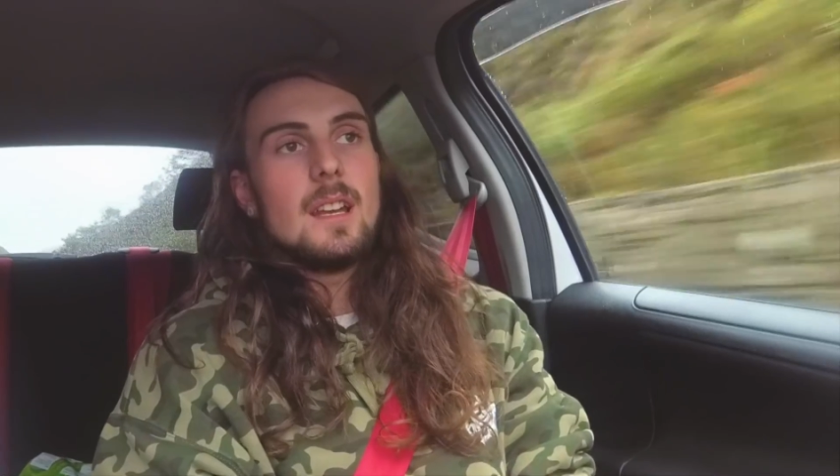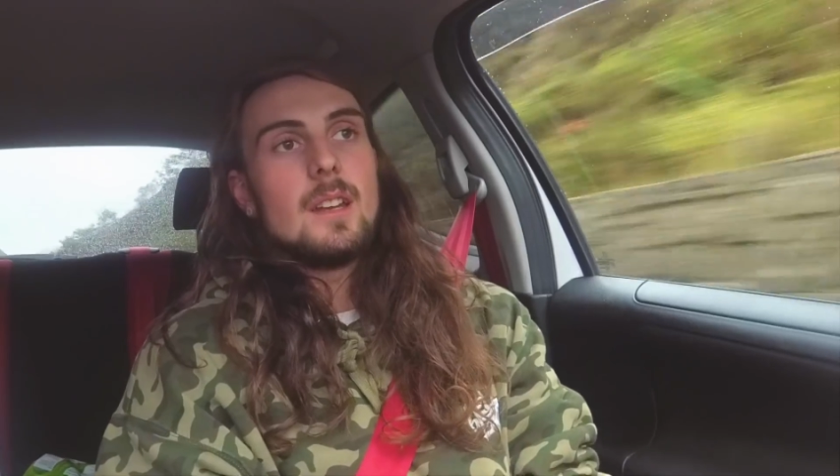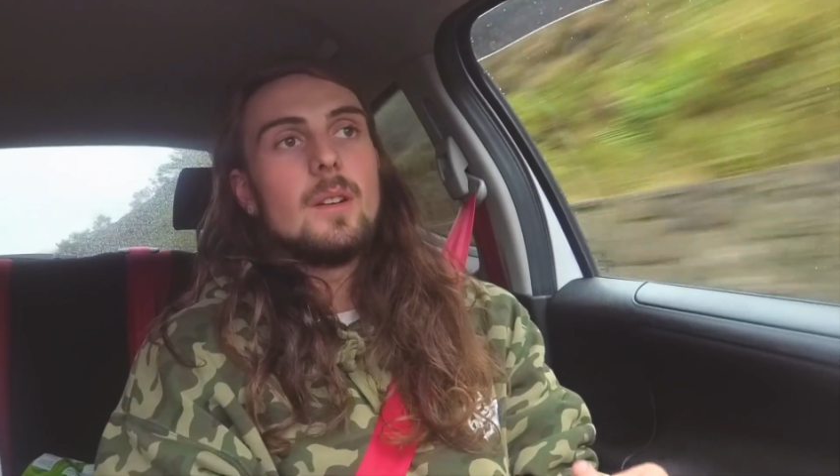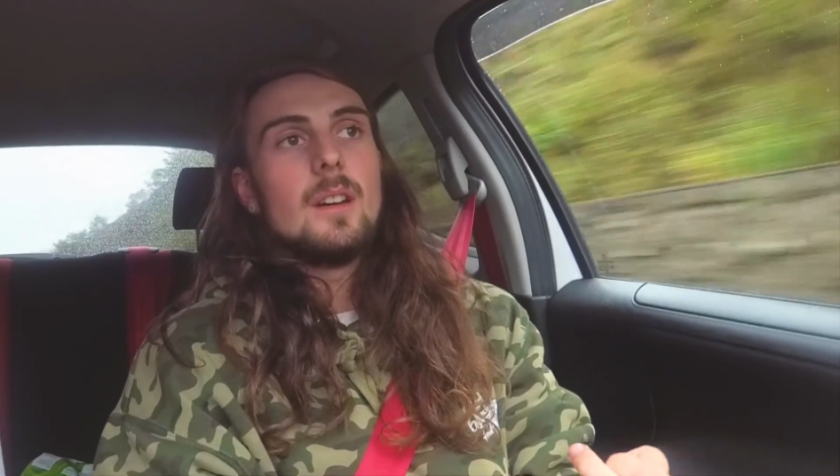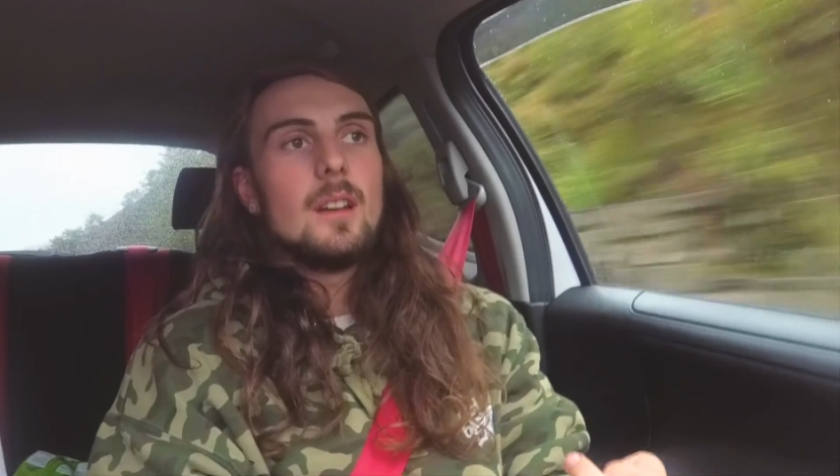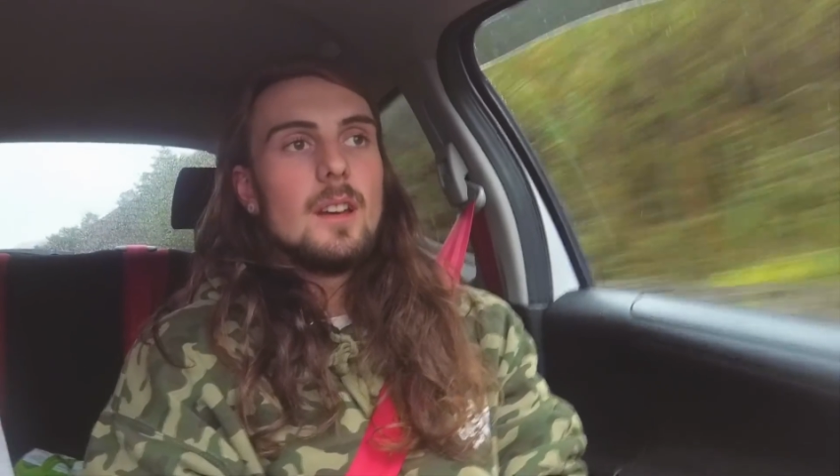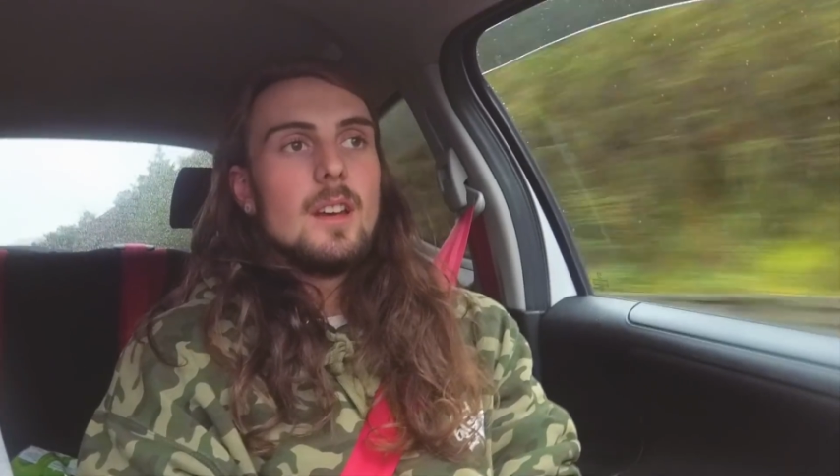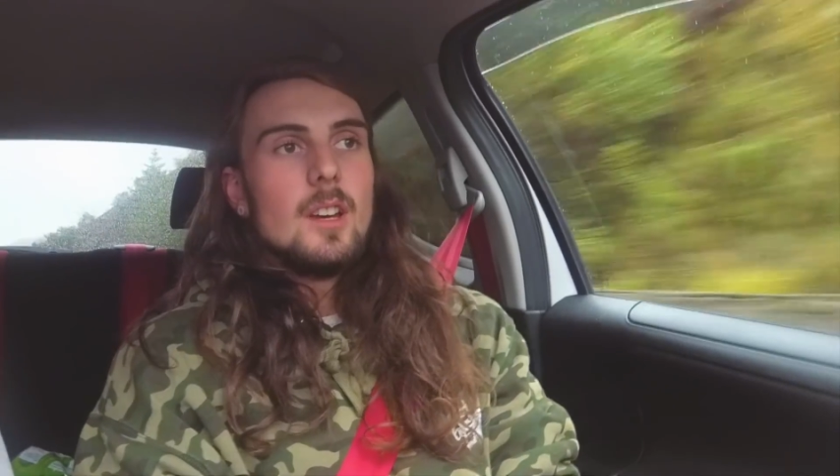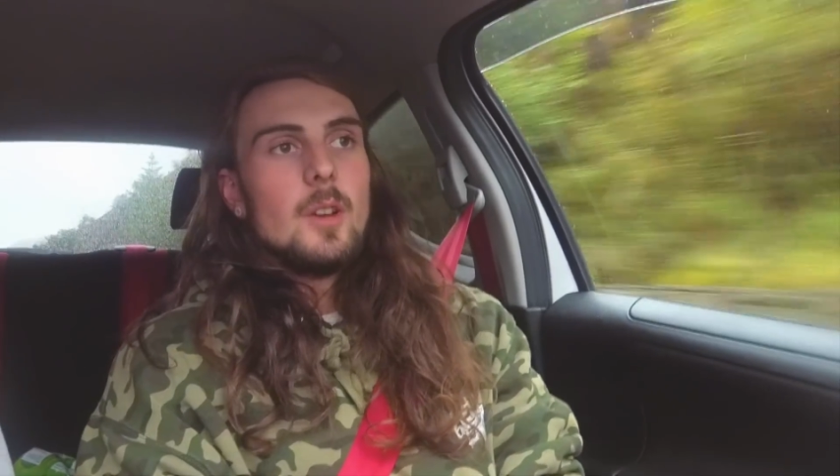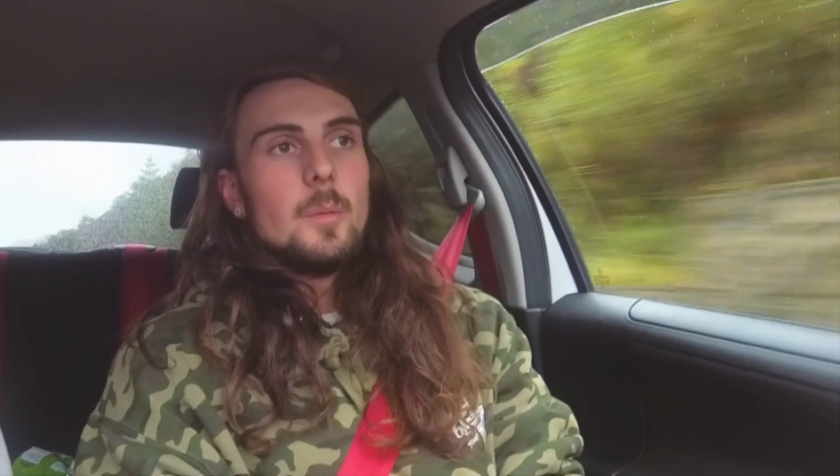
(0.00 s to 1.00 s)
anyway,
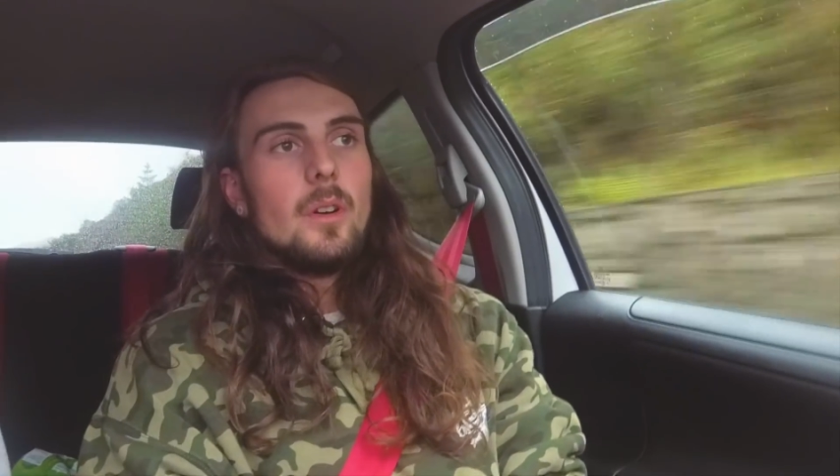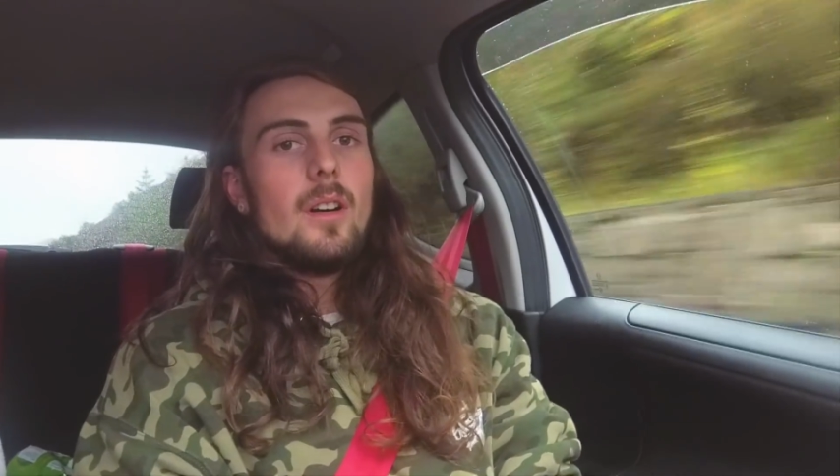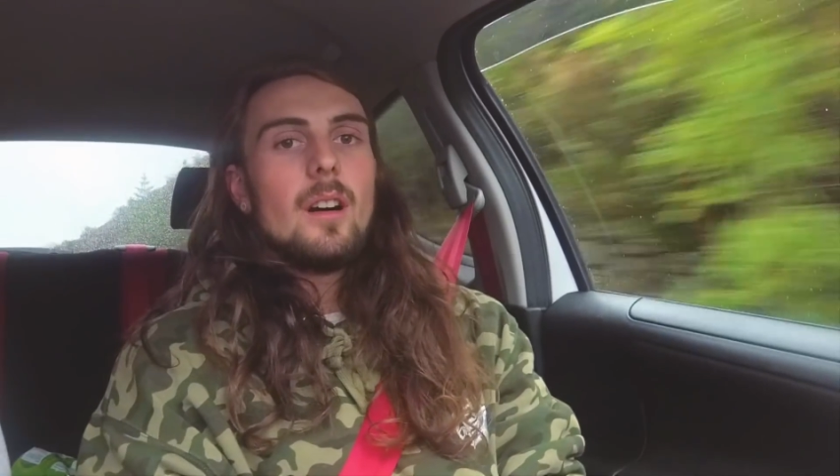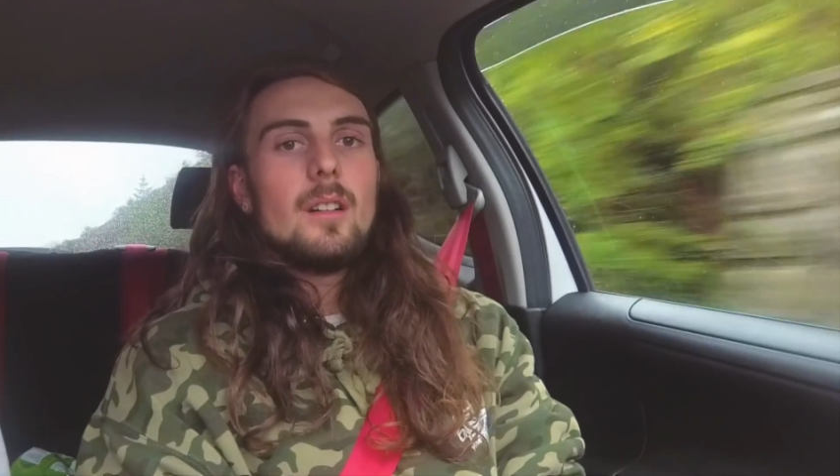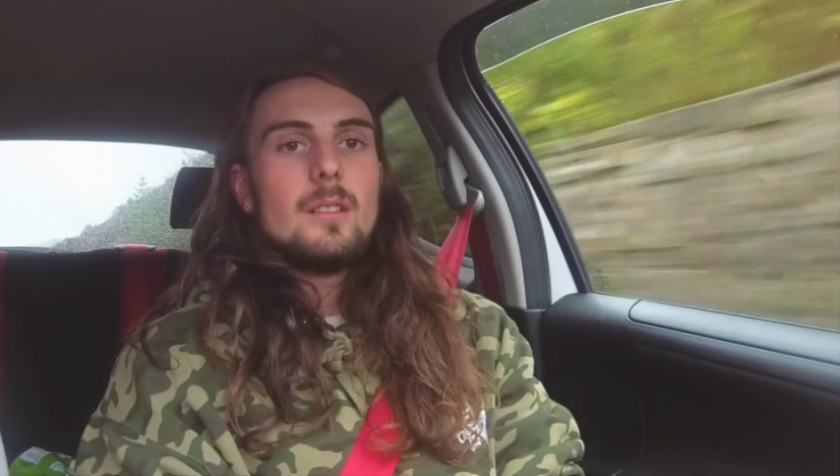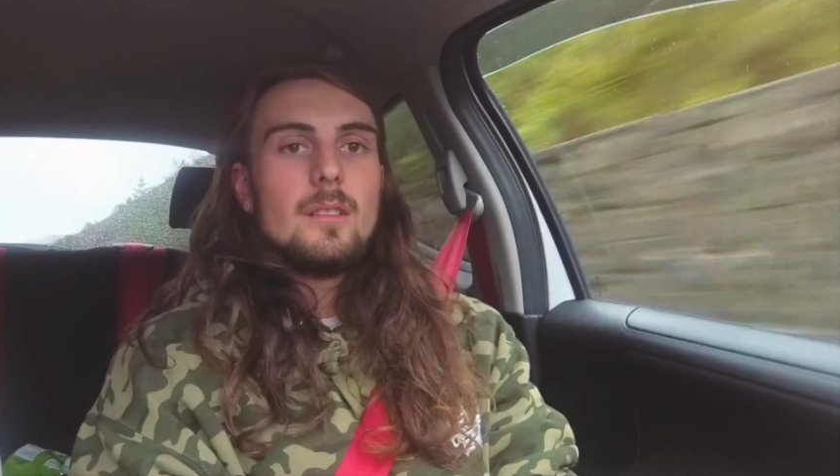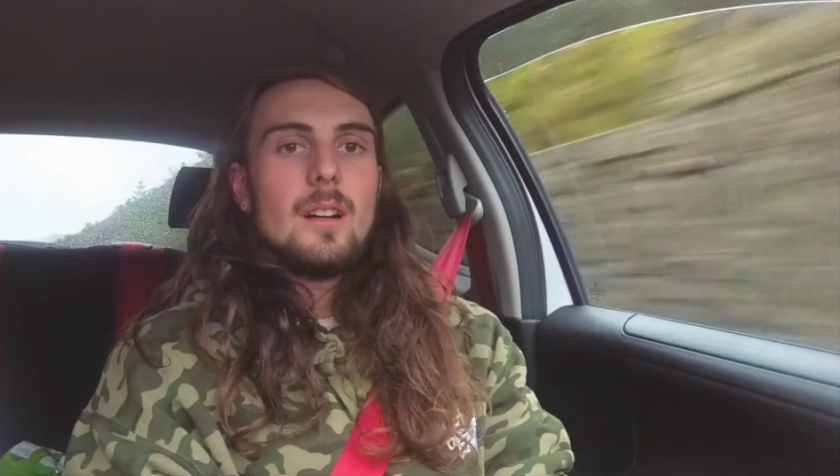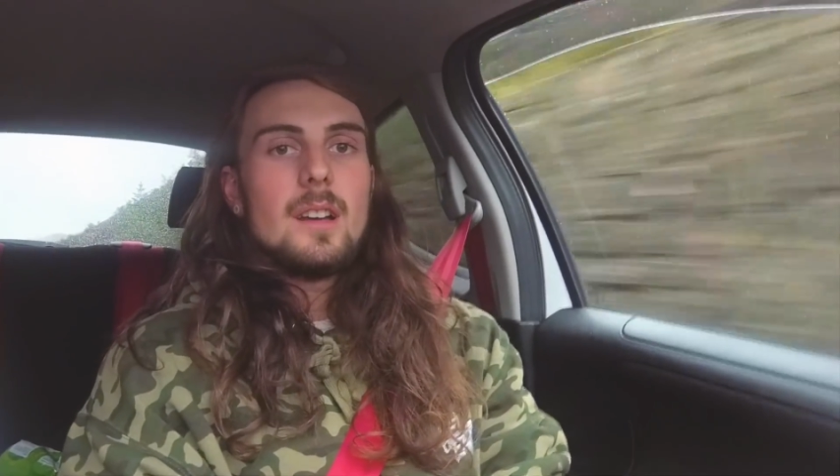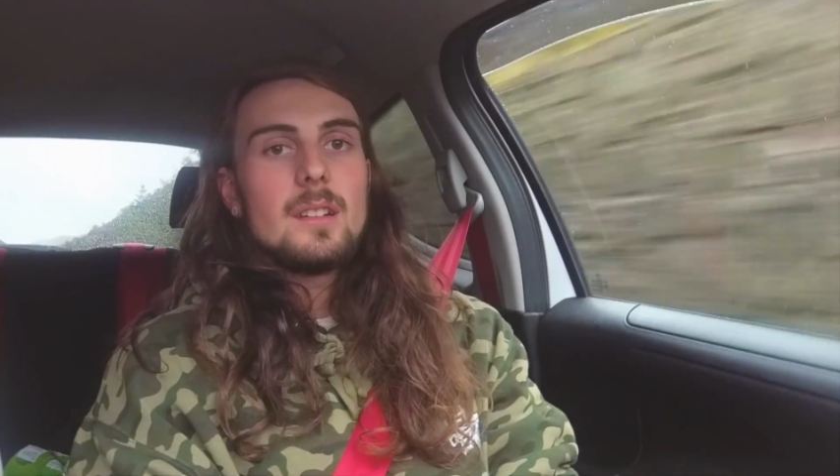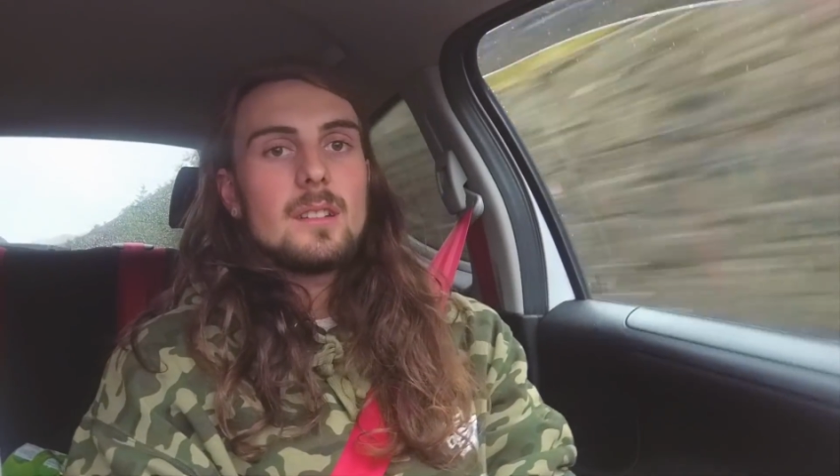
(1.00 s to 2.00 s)
but
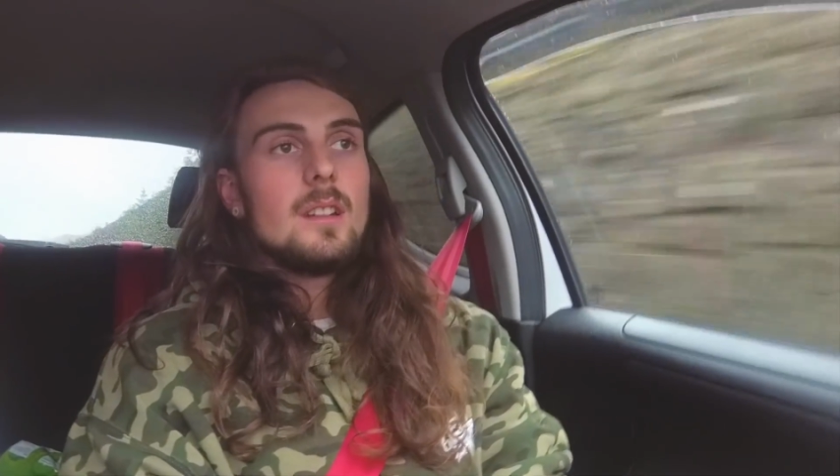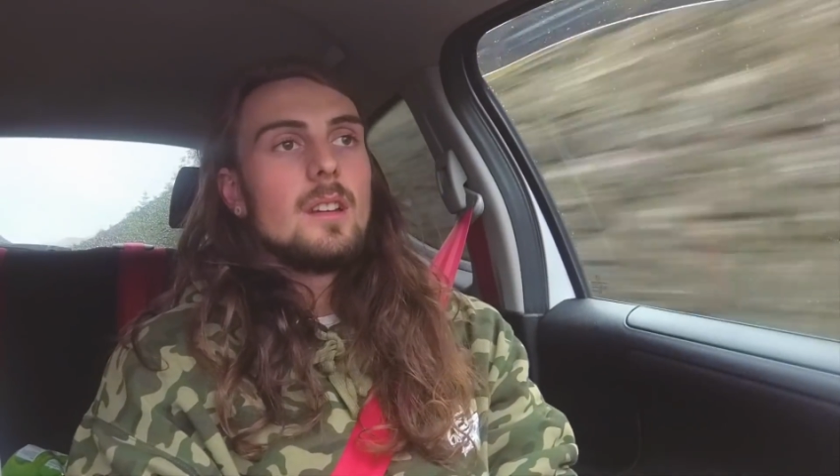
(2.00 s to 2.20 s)
like